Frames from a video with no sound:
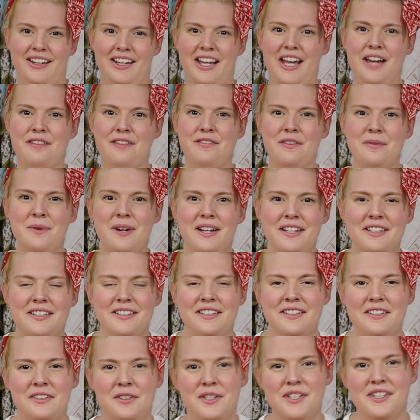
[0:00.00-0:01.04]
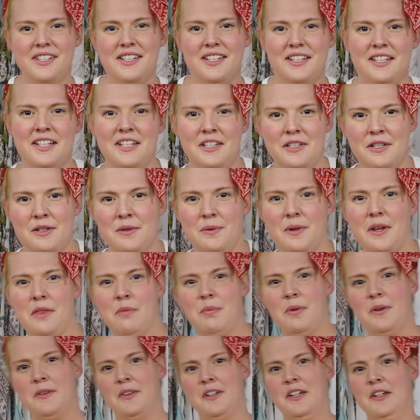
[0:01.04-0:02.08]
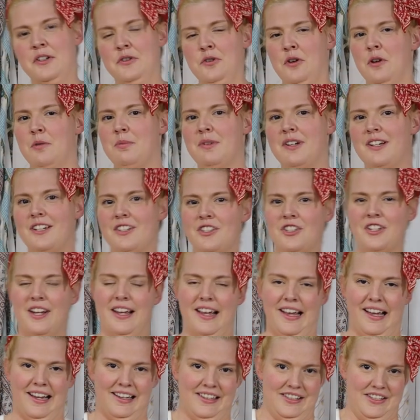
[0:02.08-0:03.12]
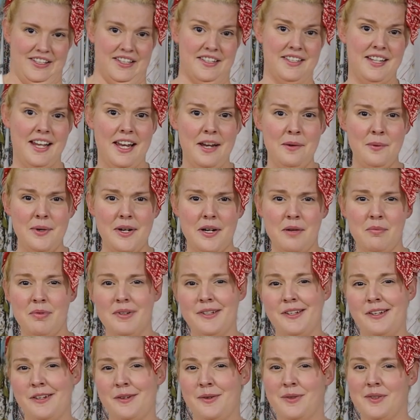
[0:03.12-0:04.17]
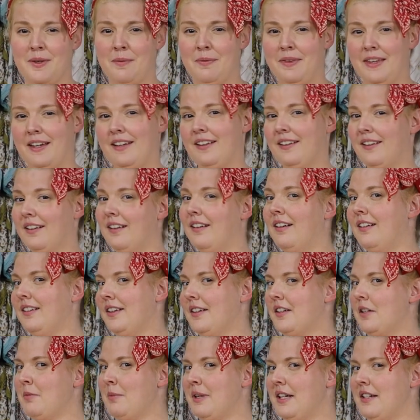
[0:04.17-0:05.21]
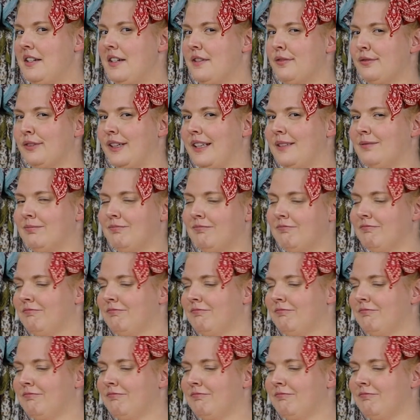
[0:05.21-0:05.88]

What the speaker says: Hey everyone, Christina here with Burnley and Trowbridge, and today we are bringing you something a little bit different.